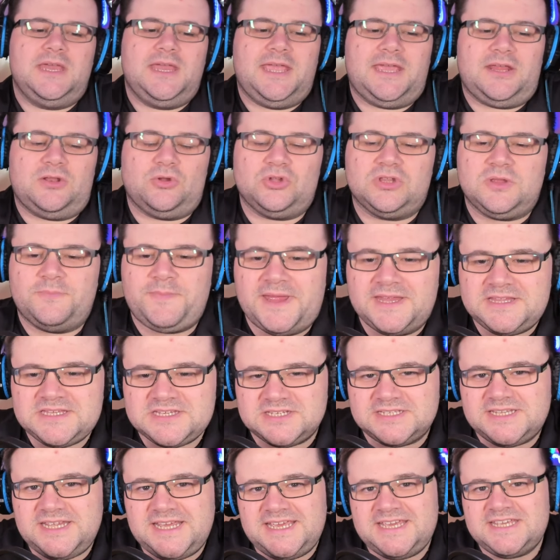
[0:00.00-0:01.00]
It all depends
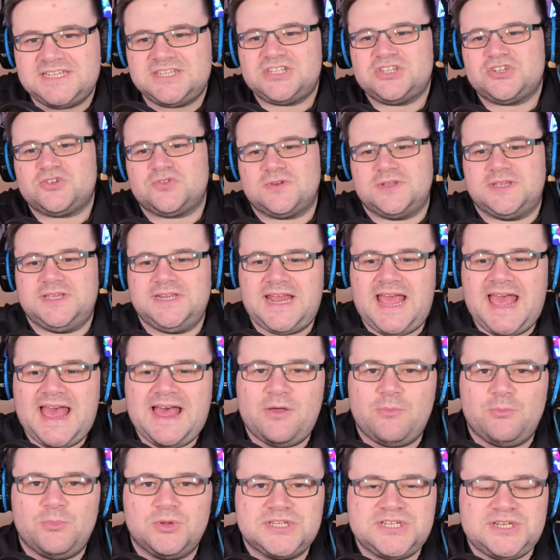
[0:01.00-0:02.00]
on their history and
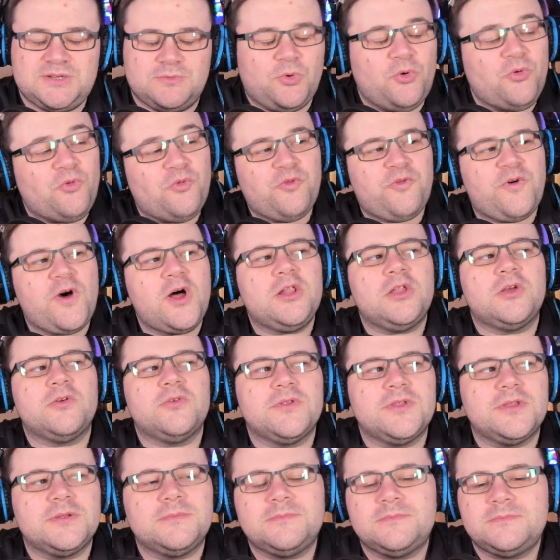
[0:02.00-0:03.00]
how much it will
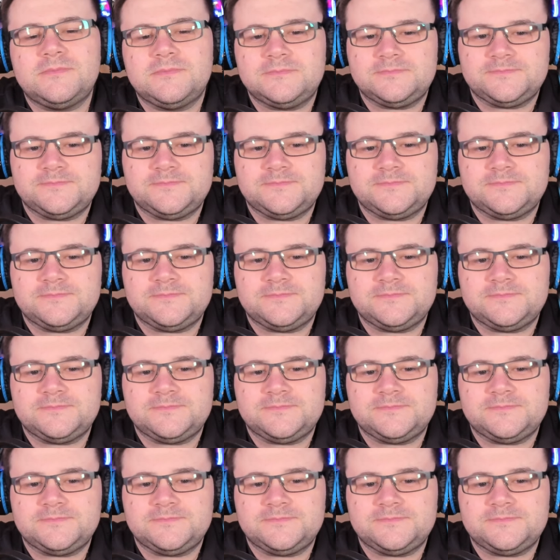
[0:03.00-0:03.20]
follow them.